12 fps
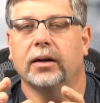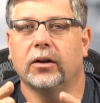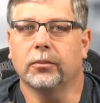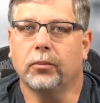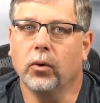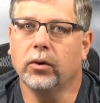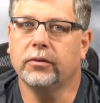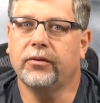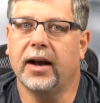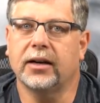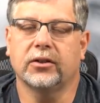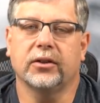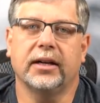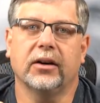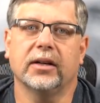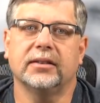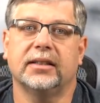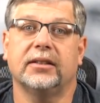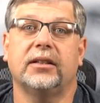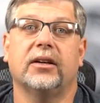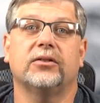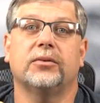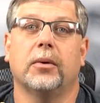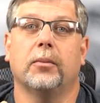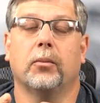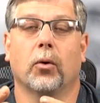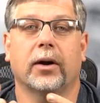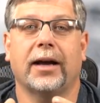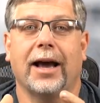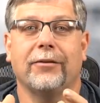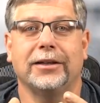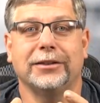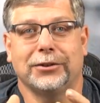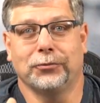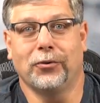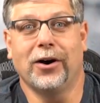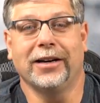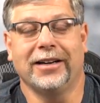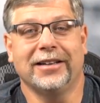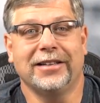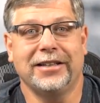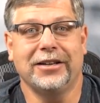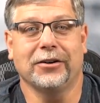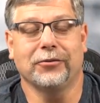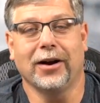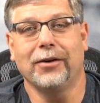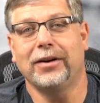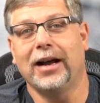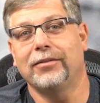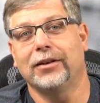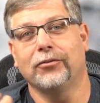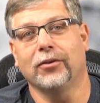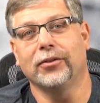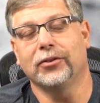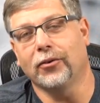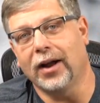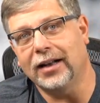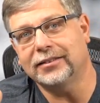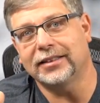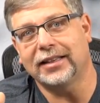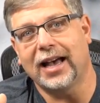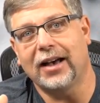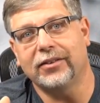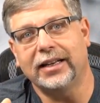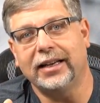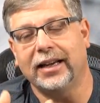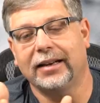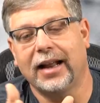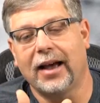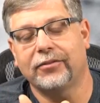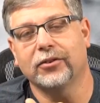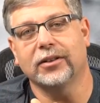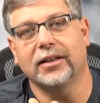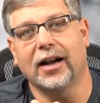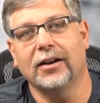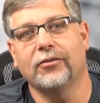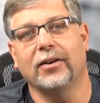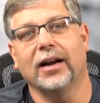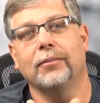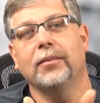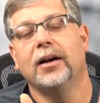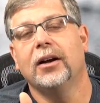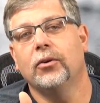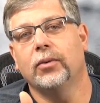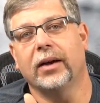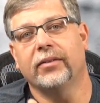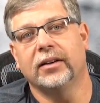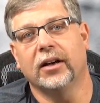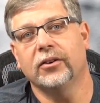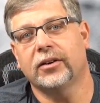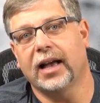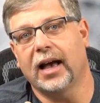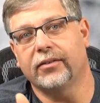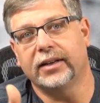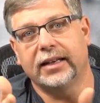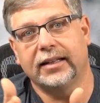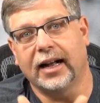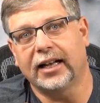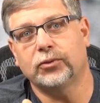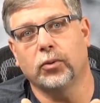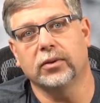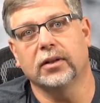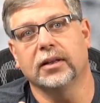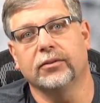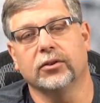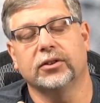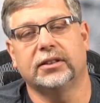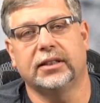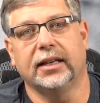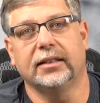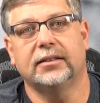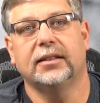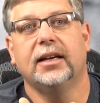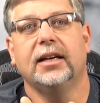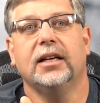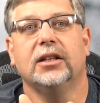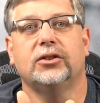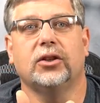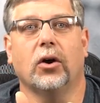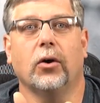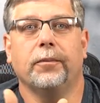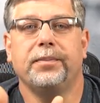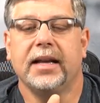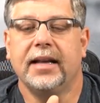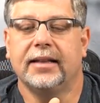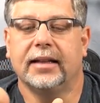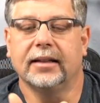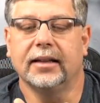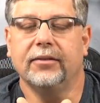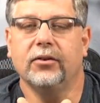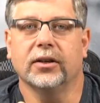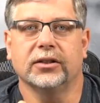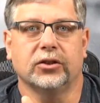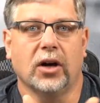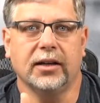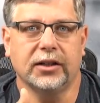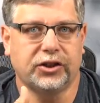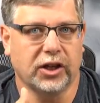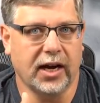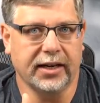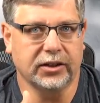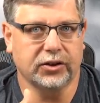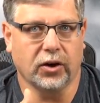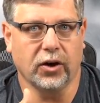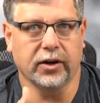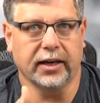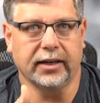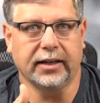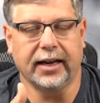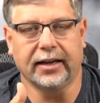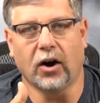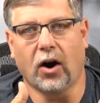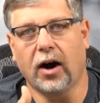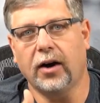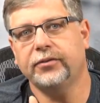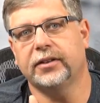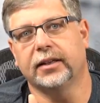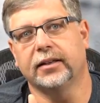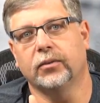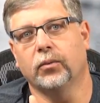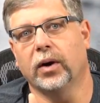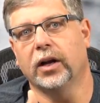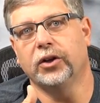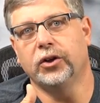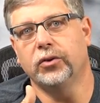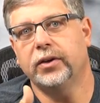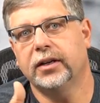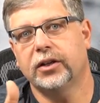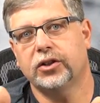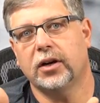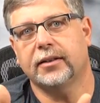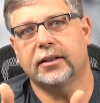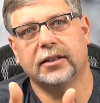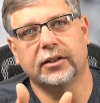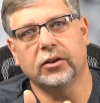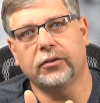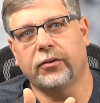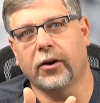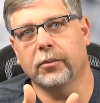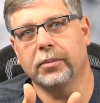another important factor here is that there's more cavities than one in a deer, right? We have the front thoracic cavity, and after the diaphragm, we have another cavity, and that's where the liver sits. So the liver is not a giant target, and often when you get a shot that's a little far